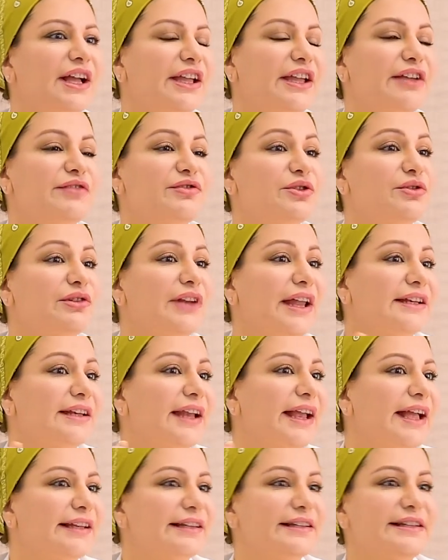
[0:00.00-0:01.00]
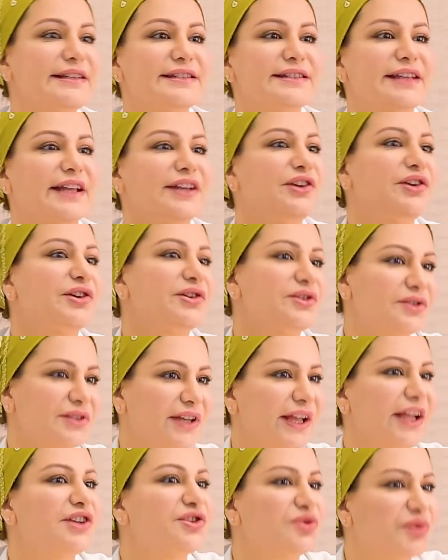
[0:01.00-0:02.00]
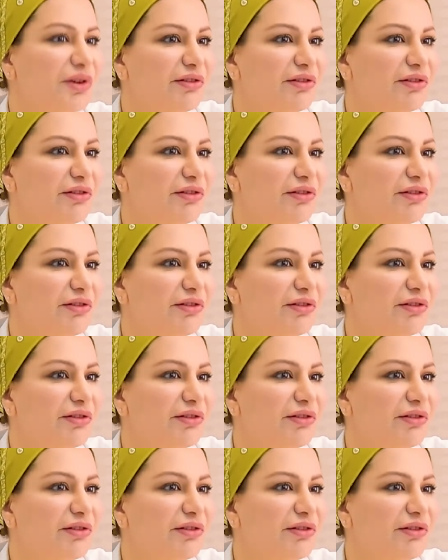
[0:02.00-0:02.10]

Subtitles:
gives you like at least 10 years age